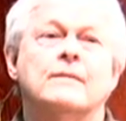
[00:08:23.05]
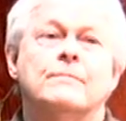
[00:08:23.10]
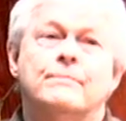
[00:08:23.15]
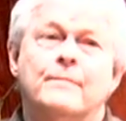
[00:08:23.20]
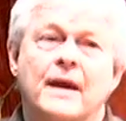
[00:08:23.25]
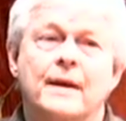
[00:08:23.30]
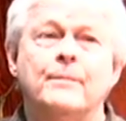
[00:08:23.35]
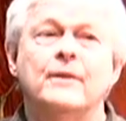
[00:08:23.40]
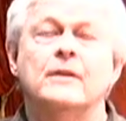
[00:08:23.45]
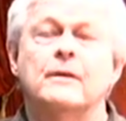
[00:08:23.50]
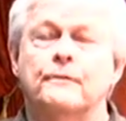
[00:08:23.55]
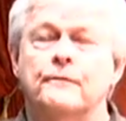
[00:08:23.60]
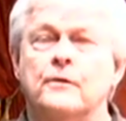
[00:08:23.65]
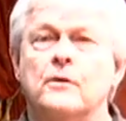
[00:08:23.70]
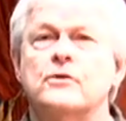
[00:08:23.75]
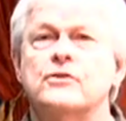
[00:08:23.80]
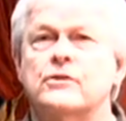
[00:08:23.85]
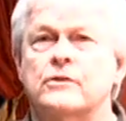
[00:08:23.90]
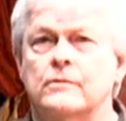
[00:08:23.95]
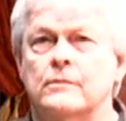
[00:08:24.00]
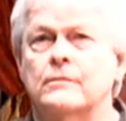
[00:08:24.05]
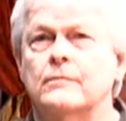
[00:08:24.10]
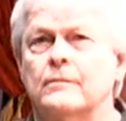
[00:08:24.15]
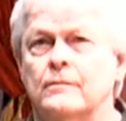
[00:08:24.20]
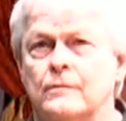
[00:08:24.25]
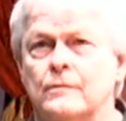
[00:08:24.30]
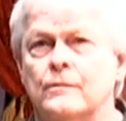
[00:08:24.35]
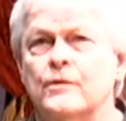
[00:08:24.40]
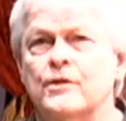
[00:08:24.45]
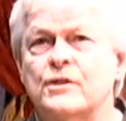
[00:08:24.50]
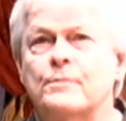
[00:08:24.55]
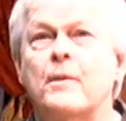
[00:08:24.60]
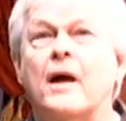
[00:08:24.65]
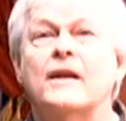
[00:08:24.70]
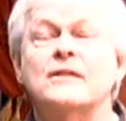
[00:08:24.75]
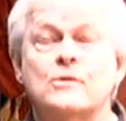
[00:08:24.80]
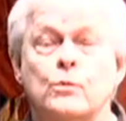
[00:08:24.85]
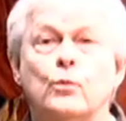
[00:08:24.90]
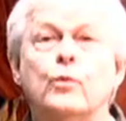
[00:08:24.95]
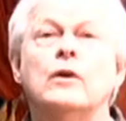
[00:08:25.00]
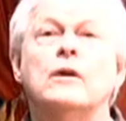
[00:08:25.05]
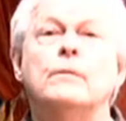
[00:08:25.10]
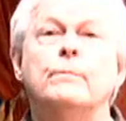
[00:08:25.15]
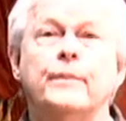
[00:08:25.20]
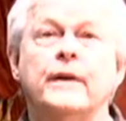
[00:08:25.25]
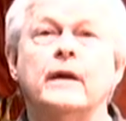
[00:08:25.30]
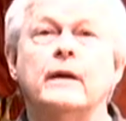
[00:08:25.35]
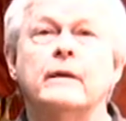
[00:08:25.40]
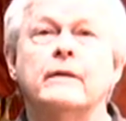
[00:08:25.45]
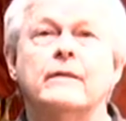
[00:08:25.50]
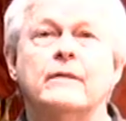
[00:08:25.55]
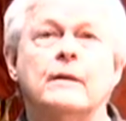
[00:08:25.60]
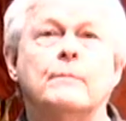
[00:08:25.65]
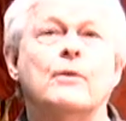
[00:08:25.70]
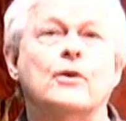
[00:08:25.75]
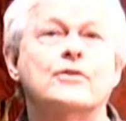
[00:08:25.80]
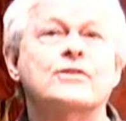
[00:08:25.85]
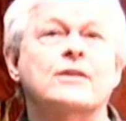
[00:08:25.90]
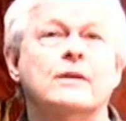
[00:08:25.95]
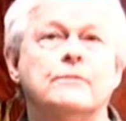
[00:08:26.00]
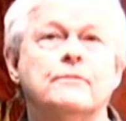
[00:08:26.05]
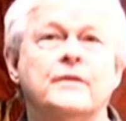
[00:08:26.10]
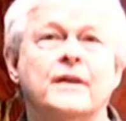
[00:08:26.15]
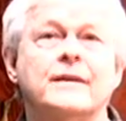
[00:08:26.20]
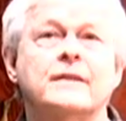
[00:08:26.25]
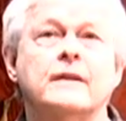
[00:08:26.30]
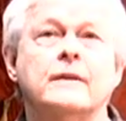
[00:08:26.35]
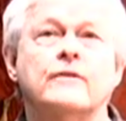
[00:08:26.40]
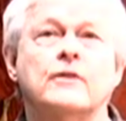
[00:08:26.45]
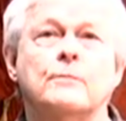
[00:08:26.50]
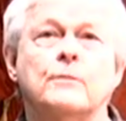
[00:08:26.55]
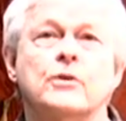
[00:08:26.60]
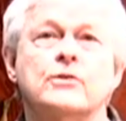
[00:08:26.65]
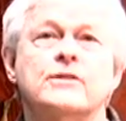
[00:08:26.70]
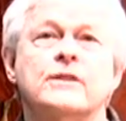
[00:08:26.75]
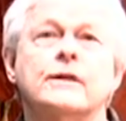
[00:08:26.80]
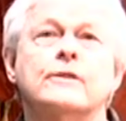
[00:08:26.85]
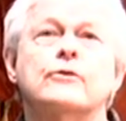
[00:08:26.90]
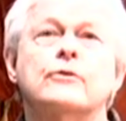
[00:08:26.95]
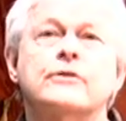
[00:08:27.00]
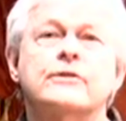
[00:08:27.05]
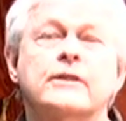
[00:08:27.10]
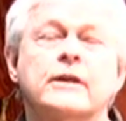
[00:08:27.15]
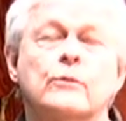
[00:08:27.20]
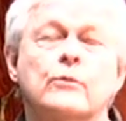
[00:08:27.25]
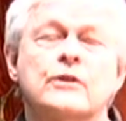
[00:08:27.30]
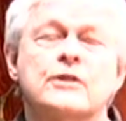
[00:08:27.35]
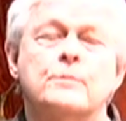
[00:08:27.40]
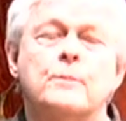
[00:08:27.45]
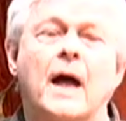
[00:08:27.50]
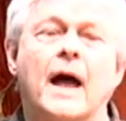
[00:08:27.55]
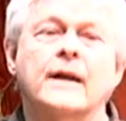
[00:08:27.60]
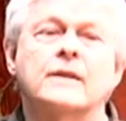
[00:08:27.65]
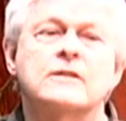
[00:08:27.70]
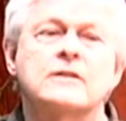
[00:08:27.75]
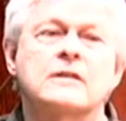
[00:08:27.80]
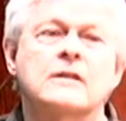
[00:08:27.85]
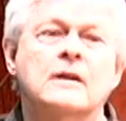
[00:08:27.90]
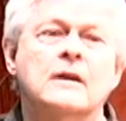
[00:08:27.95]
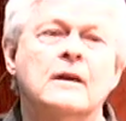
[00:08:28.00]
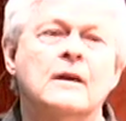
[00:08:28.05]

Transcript: maybe the first response will be the most inventive and most interesting response.